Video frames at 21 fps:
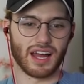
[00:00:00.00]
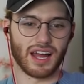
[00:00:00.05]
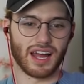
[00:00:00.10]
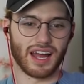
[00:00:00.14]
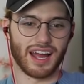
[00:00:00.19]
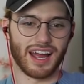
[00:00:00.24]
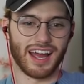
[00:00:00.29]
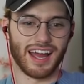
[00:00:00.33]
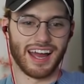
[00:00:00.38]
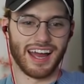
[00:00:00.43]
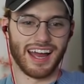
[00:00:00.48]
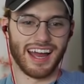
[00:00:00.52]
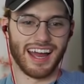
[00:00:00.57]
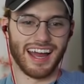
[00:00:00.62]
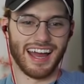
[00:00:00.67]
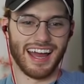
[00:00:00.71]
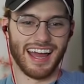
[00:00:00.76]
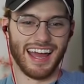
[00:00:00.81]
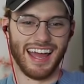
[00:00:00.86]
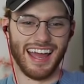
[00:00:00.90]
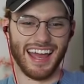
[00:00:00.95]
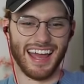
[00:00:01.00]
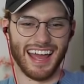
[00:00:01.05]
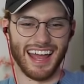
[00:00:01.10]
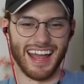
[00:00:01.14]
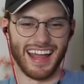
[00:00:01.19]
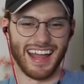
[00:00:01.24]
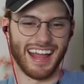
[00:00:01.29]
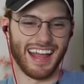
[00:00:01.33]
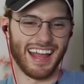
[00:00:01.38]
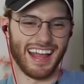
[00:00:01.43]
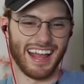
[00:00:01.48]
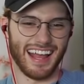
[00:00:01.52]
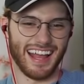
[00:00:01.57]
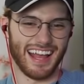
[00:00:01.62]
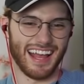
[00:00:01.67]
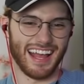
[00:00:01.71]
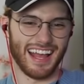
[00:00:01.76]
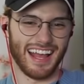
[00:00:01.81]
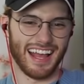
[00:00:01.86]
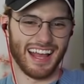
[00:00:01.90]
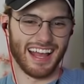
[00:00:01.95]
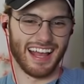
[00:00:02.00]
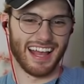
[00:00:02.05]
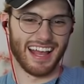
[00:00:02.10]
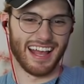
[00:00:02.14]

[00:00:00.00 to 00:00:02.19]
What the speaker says: [no speech]